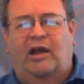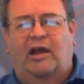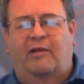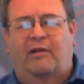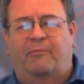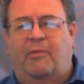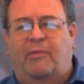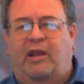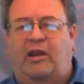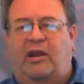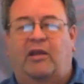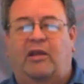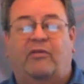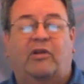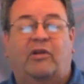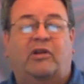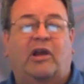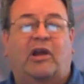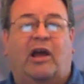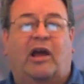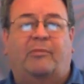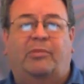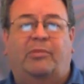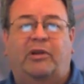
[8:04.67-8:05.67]
Many of the
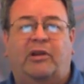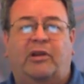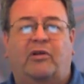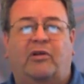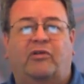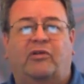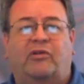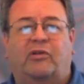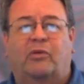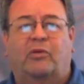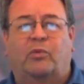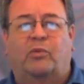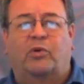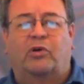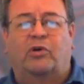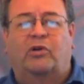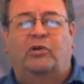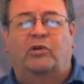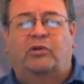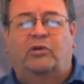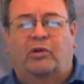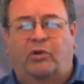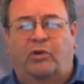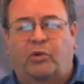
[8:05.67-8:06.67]
top leaders in the
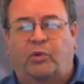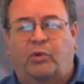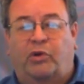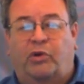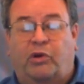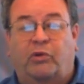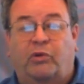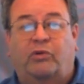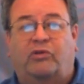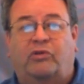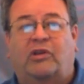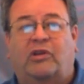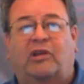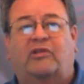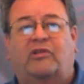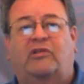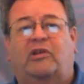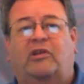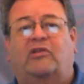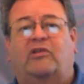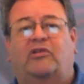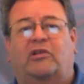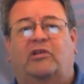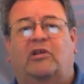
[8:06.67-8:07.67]
world who use this
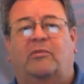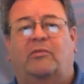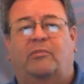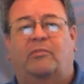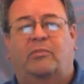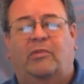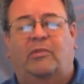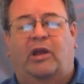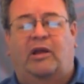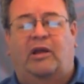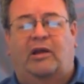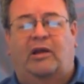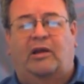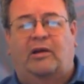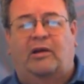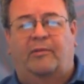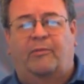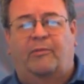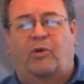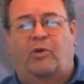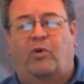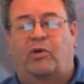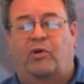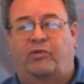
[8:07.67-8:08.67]
system,
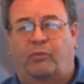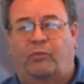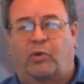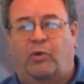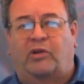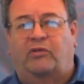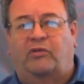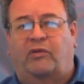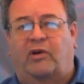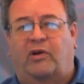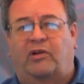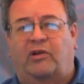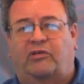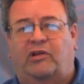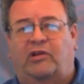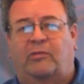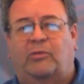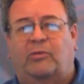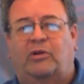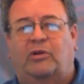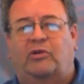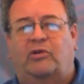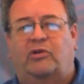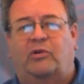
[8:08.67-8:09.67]
or ones very
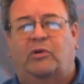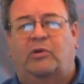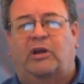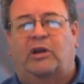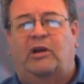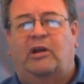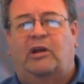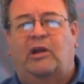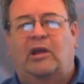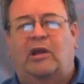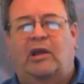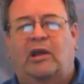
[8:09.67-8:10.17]
similar to it,